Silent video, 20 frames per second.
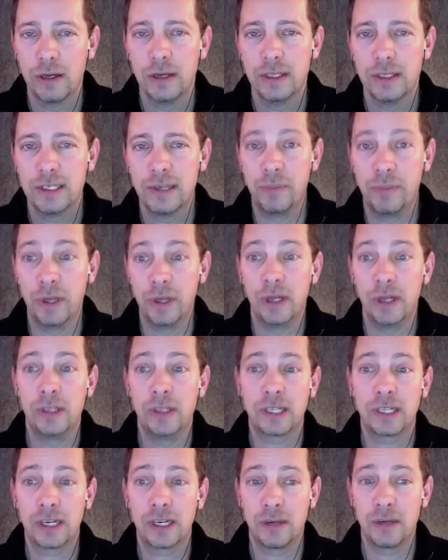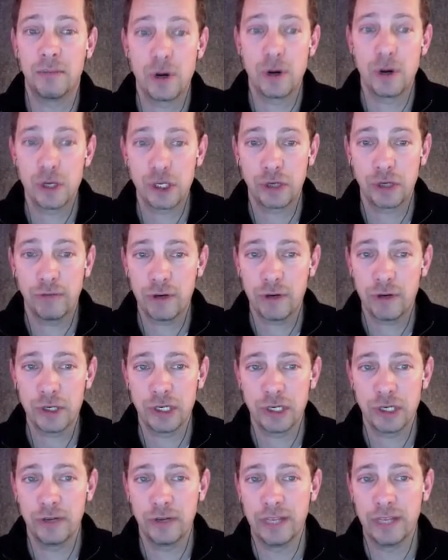to build a commercial
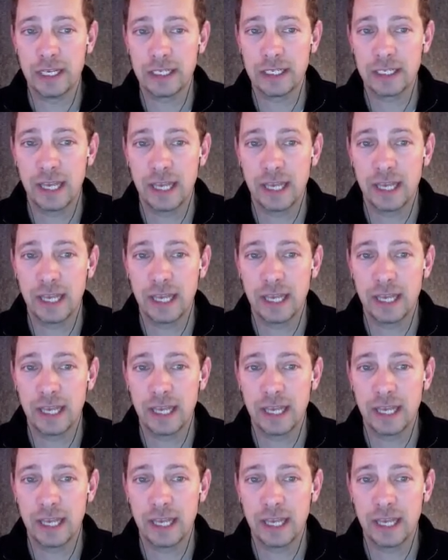version of this.